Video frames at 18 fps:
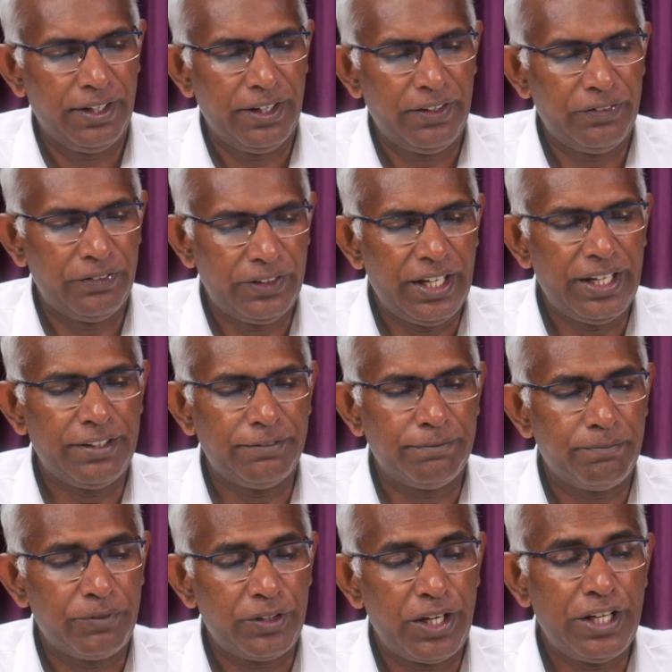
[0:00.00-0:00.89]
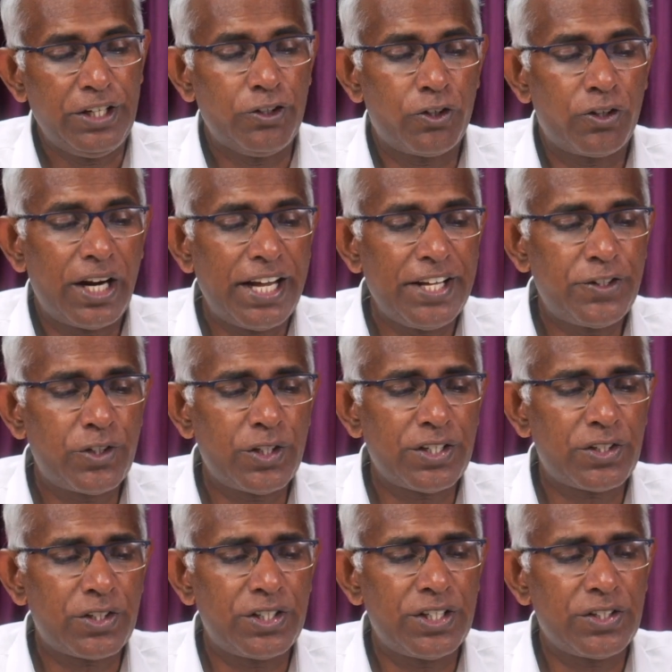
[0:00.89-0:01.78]
And then, in
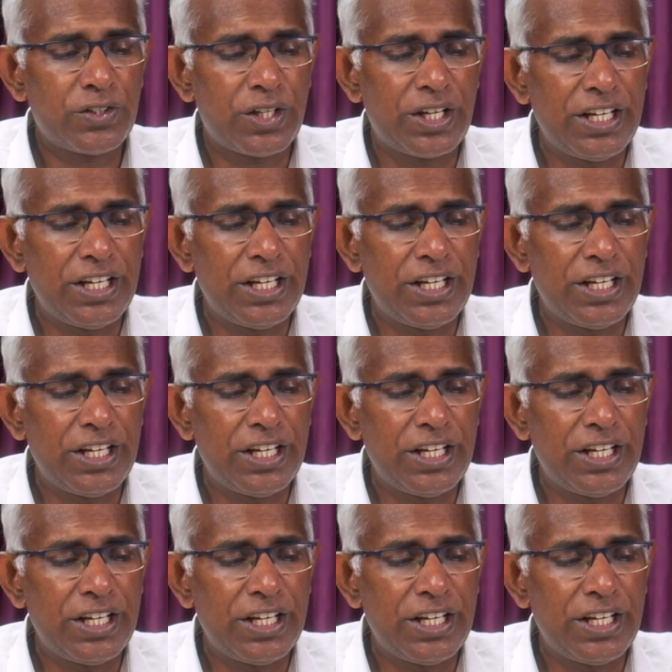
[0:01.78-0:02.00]
righteousness,